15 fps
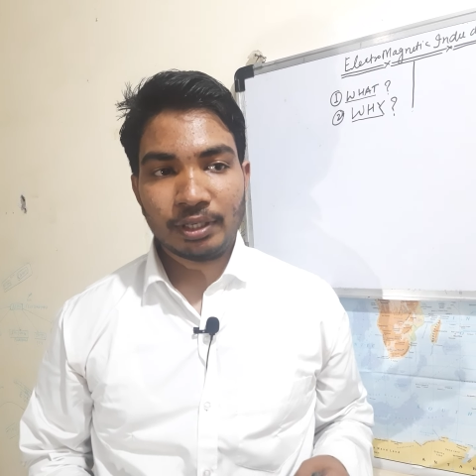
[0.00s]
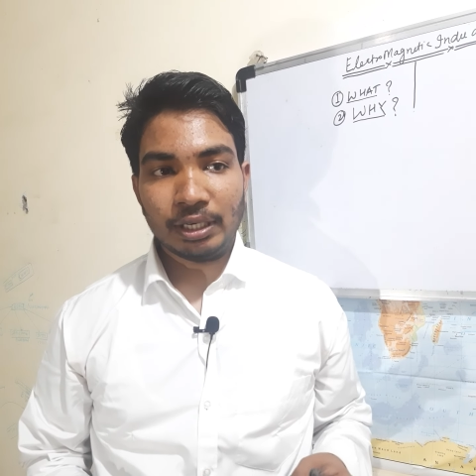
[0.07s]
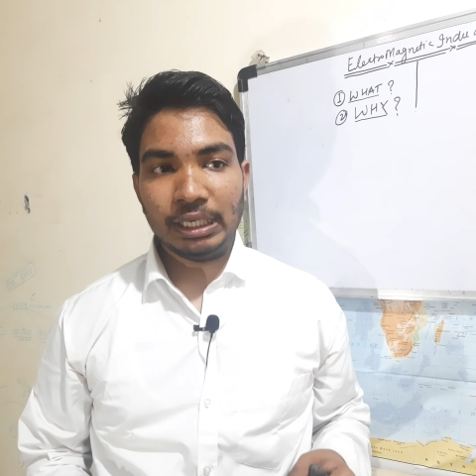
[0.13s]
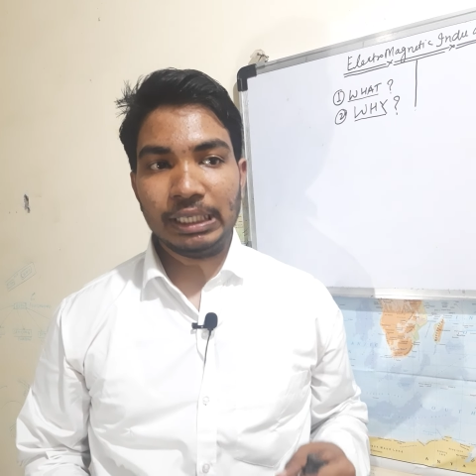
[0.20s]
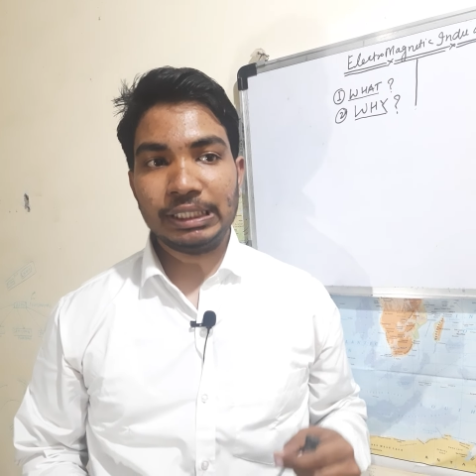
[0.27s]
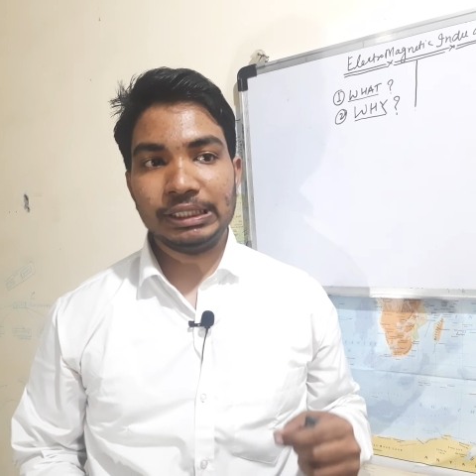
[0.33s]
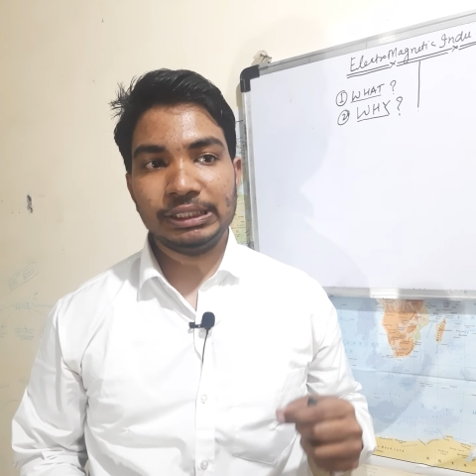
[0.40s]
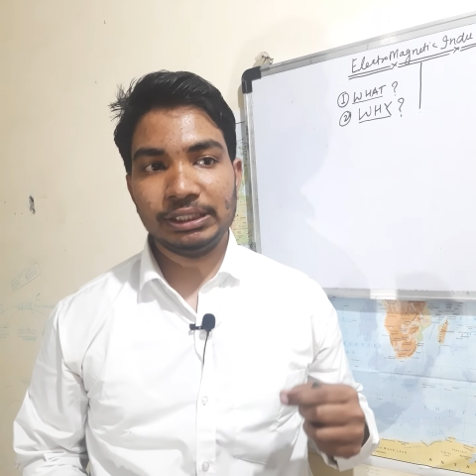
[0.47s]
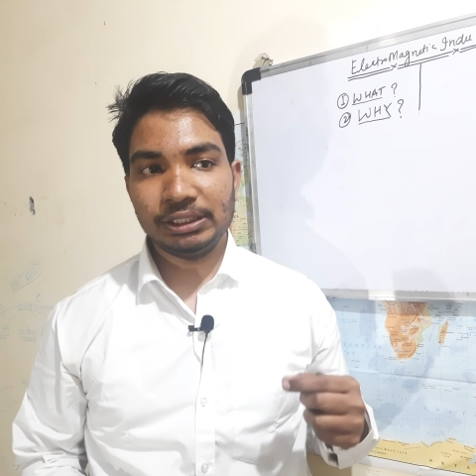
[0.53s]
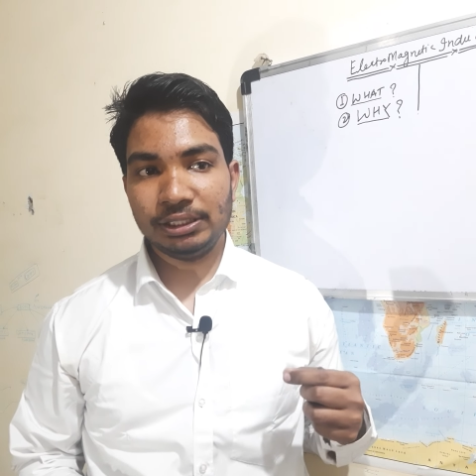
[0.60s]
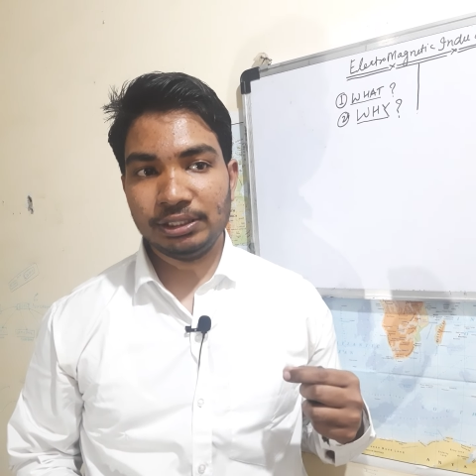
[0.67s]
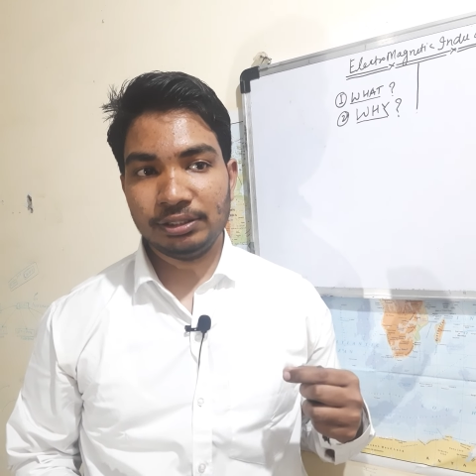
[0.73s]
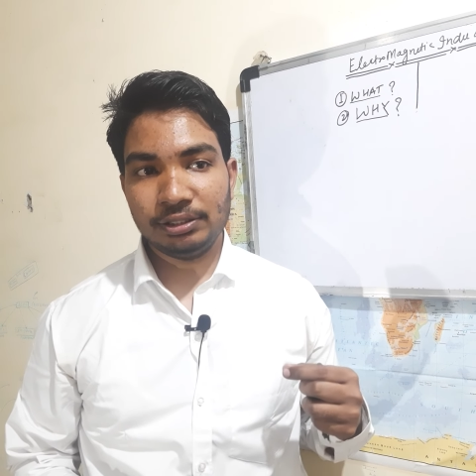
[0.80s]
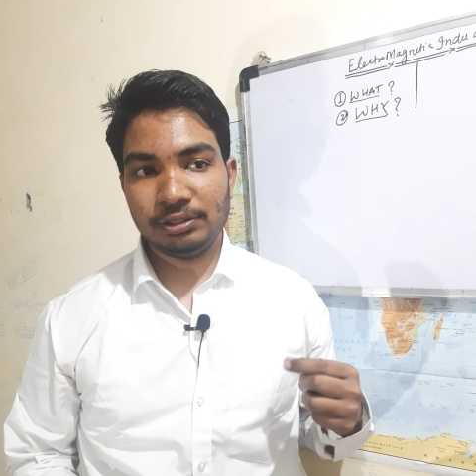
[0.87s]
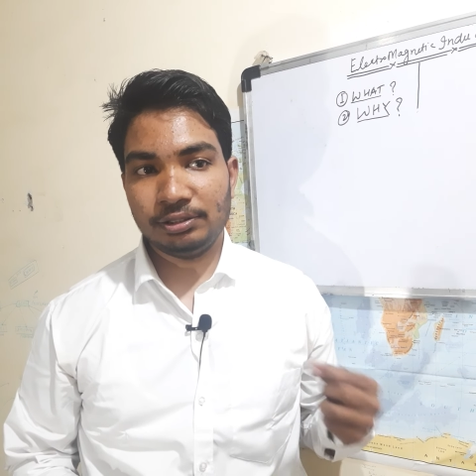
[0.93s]

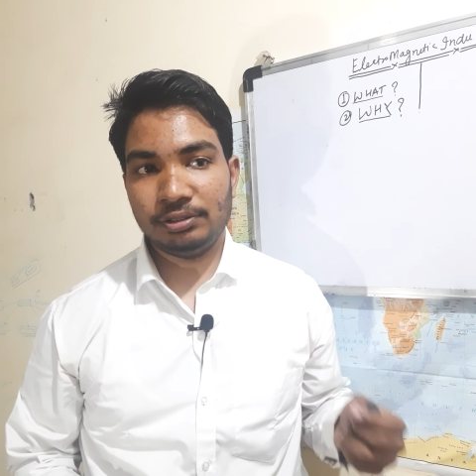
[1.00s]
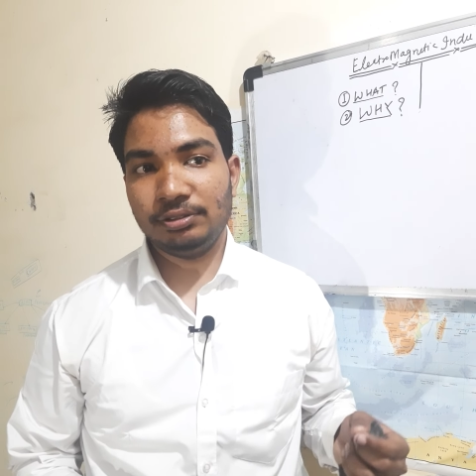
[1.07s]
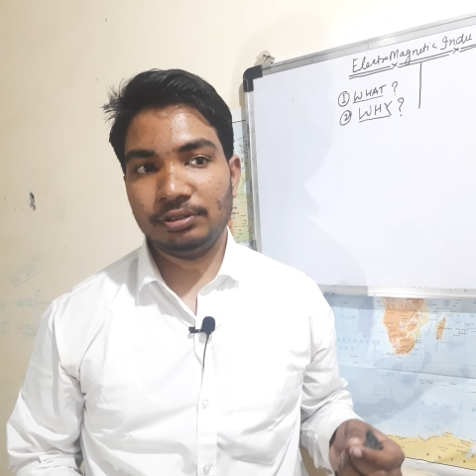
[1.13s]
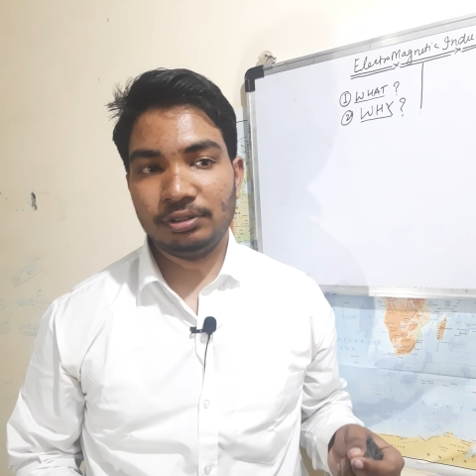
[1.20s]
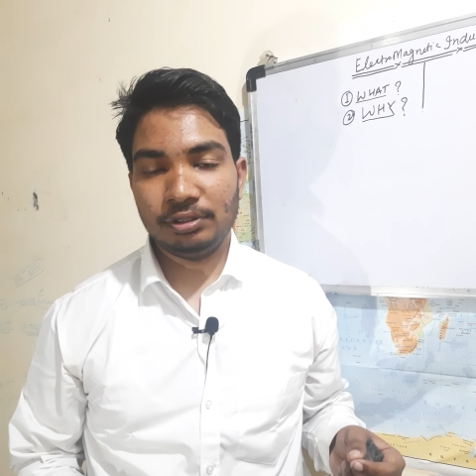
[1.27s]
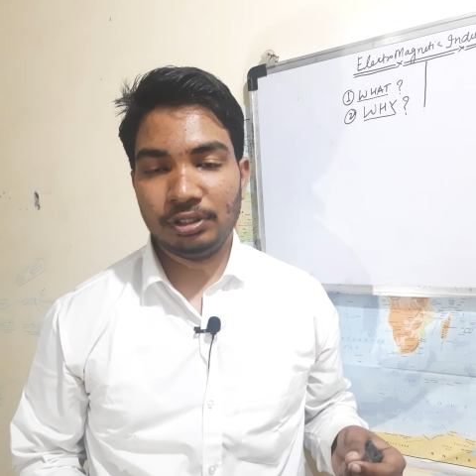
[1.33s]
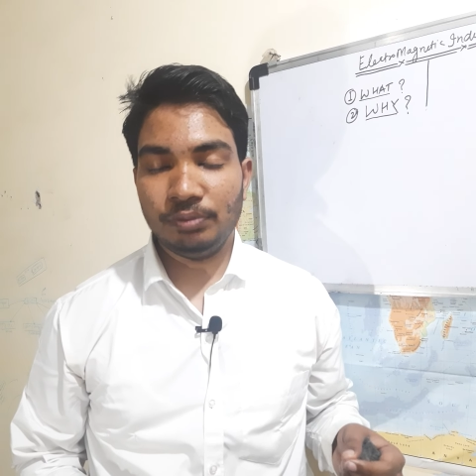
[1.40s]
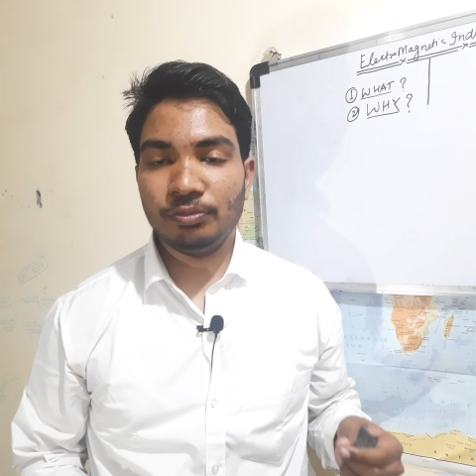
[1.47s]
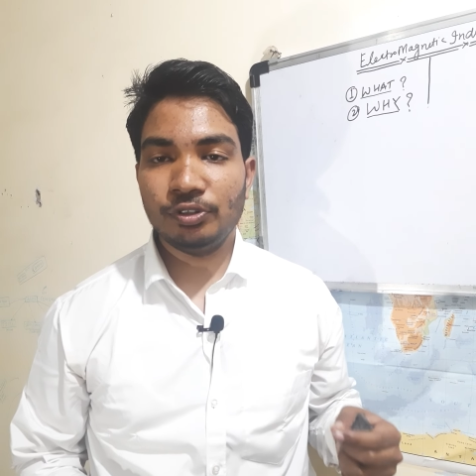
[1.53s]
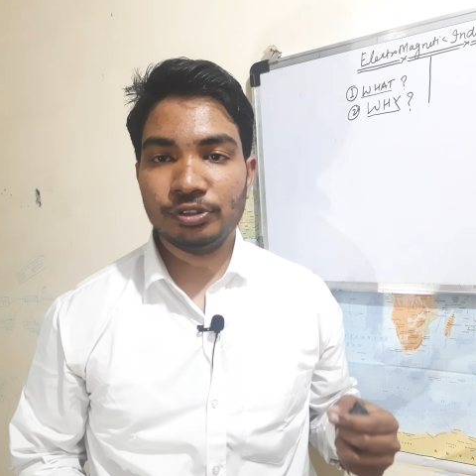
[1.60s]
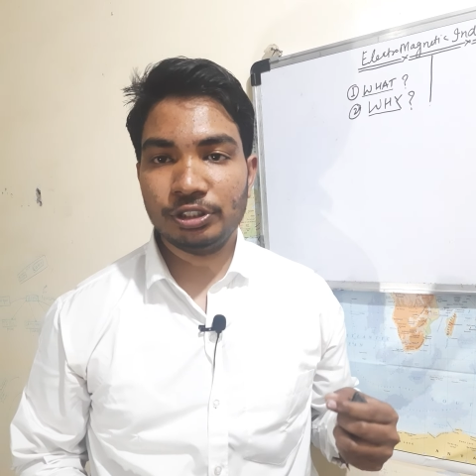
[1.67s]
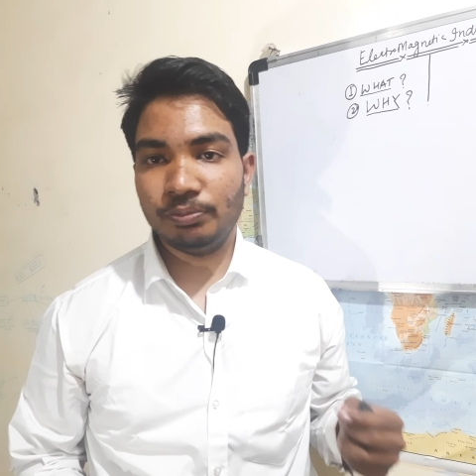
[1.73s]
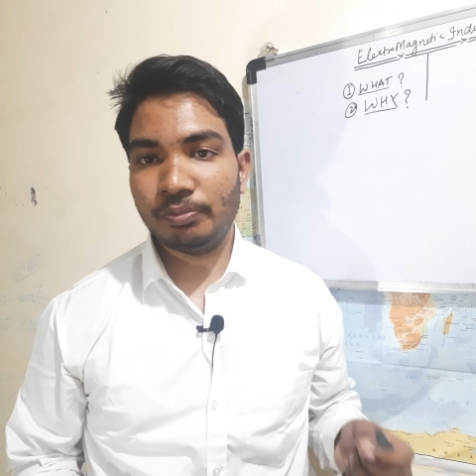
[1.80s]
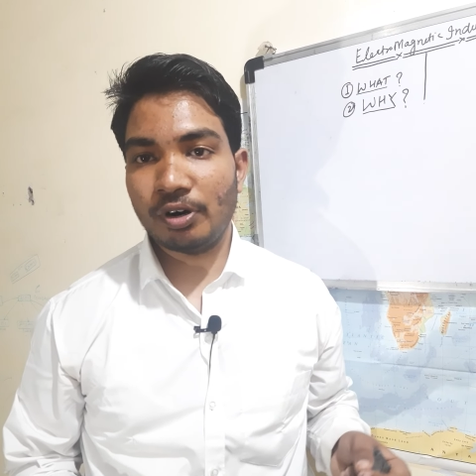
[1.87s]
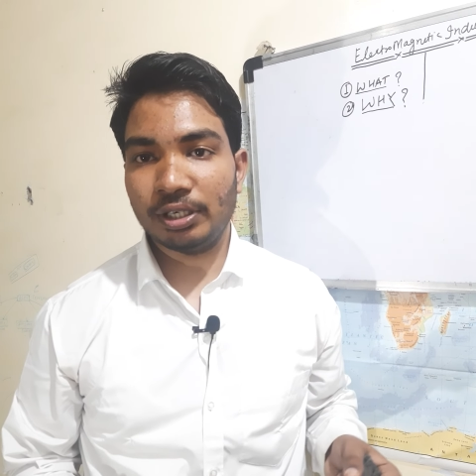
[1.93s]
electricity is the most
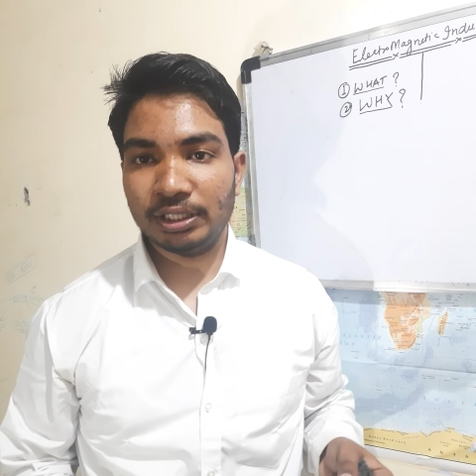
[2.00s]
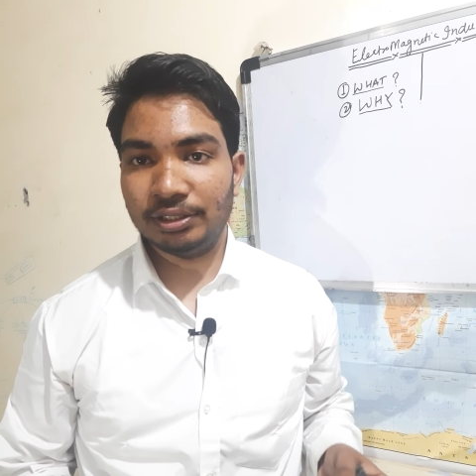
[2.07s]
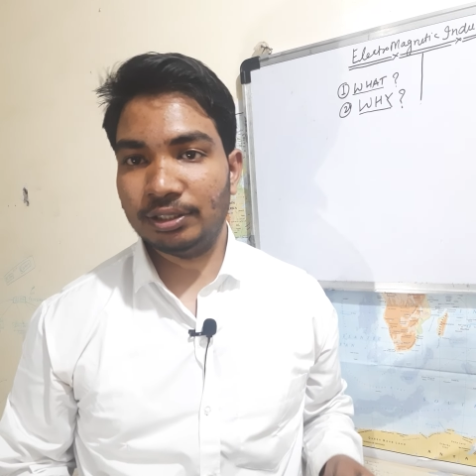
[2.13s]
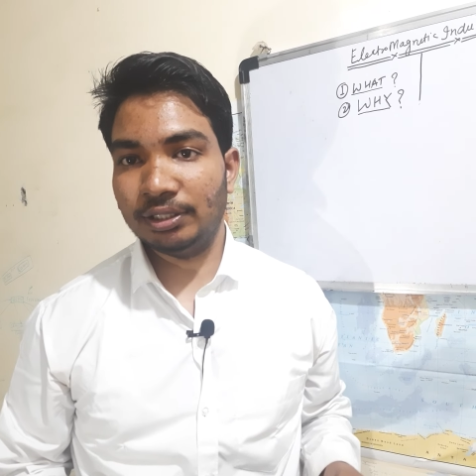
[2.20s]
important